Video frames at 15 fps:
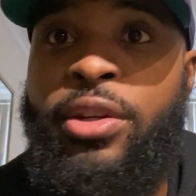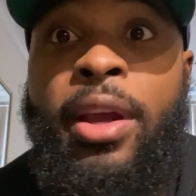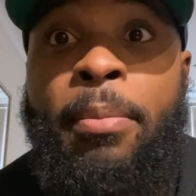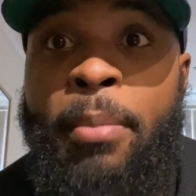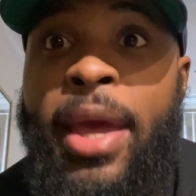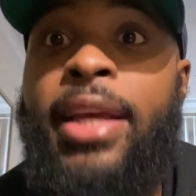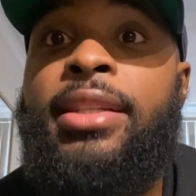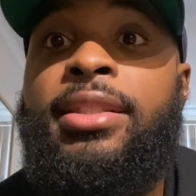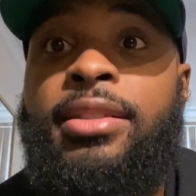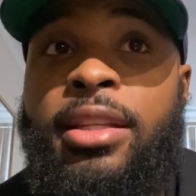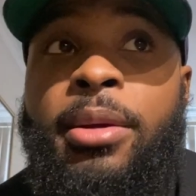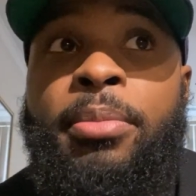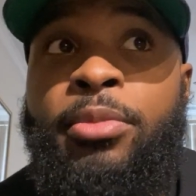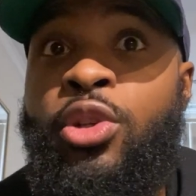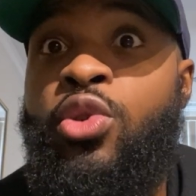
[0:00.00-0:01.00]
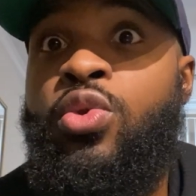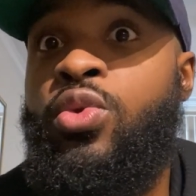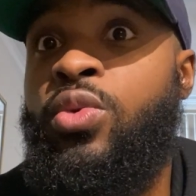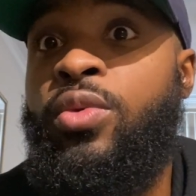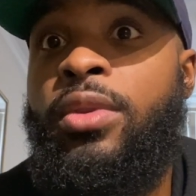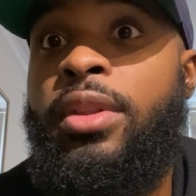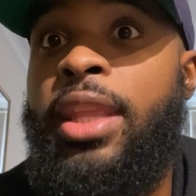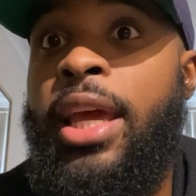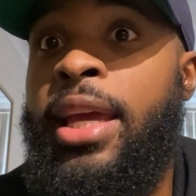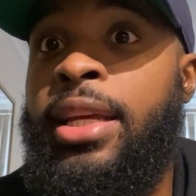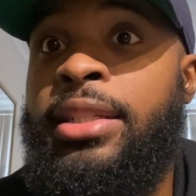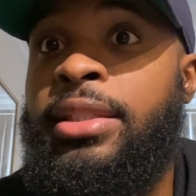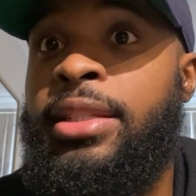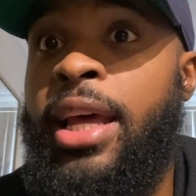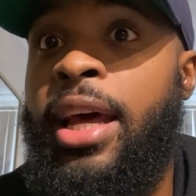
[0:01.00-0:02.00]
it makes them do
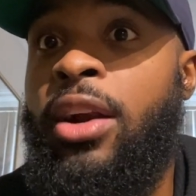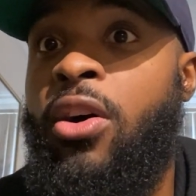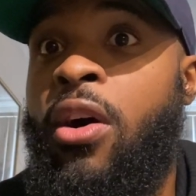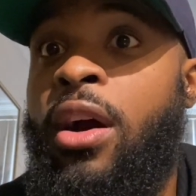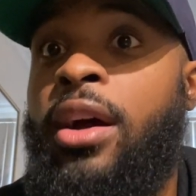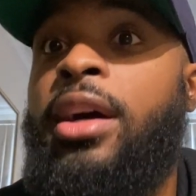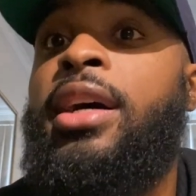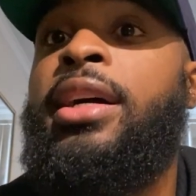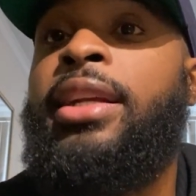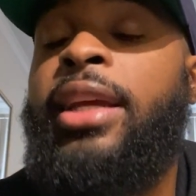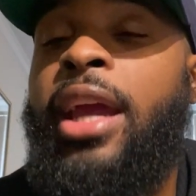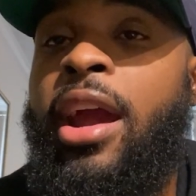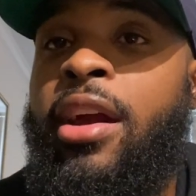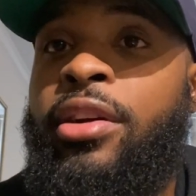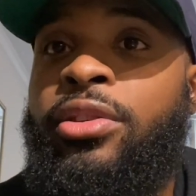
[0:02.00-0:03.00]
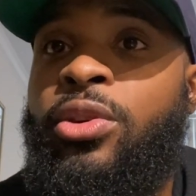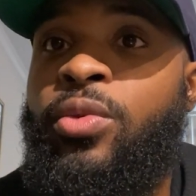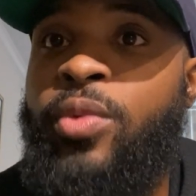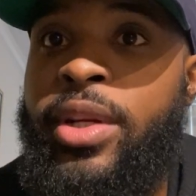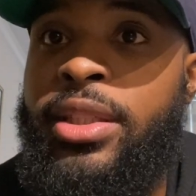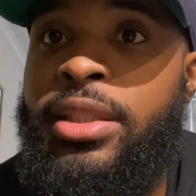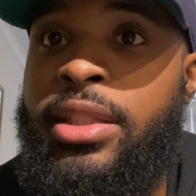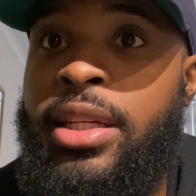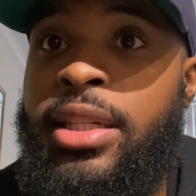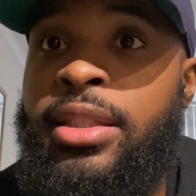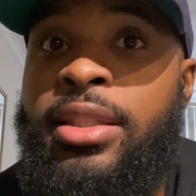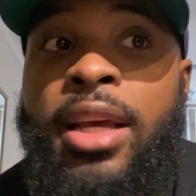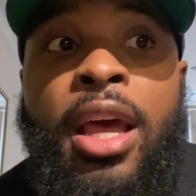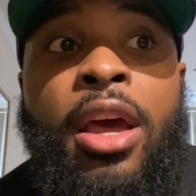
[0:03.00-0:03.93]
things that are uncharacteristic,